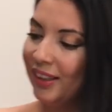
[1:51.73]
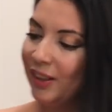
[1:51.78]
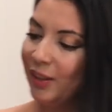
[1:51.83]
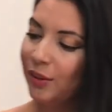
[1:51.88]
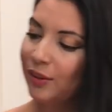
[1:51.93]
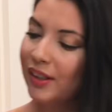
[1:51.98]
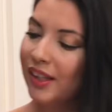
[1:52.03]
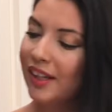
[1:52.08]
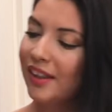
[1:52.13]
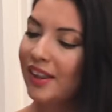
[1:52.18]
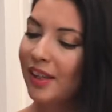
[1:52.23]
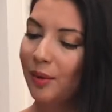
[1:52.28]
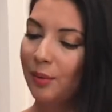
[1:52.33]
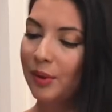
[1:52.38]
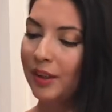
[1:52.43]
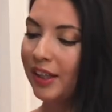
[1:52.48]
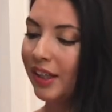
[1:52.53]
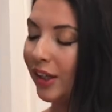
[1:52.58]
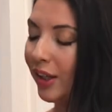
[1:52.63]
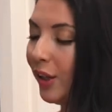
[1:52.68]
Okay, there we
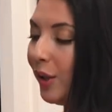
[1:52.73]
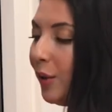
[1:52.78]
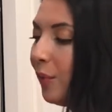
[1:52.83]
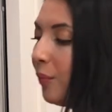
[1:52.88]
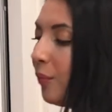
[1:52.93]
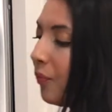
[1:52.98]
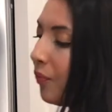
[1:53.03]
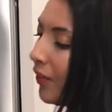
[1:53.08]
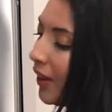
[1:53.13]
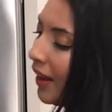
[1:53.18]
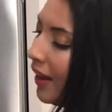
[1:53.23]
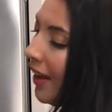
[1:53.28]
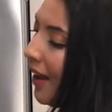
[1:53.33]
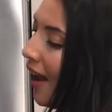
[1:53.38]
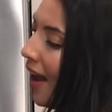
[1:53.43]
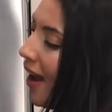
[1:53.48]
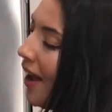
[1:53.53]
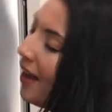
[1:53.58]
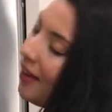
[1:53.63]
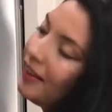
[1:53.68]
go.
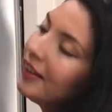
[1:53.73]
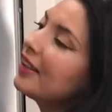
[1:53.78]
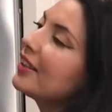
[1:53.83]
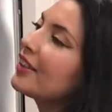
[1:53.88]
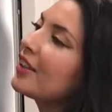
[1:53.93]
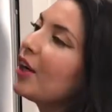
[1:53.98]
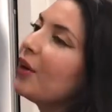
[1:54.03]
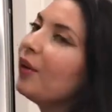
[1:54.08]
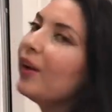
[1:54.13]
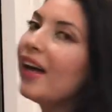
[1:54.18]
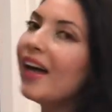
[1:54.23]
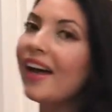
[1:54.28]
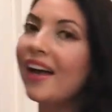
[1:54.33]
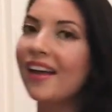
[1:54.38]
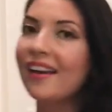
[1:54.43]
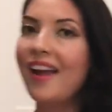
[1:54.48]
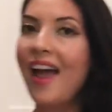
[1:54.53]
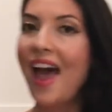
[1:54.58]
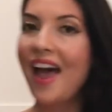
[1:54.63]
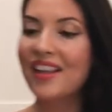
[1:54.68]
And let's go
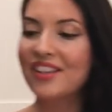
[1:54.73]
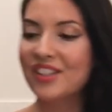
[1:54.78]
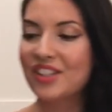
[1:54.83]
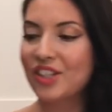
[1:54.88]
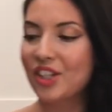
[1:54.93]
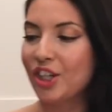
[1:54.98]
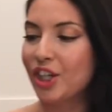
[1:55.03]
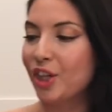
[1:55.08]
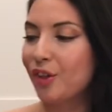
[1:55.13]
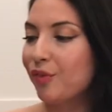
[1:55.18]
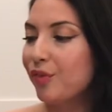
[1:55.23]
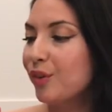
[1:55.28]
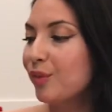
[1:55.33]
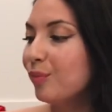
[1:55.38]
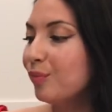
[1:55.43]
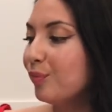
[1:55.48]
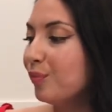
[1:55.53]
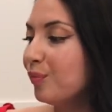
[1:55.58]
ahead and serve.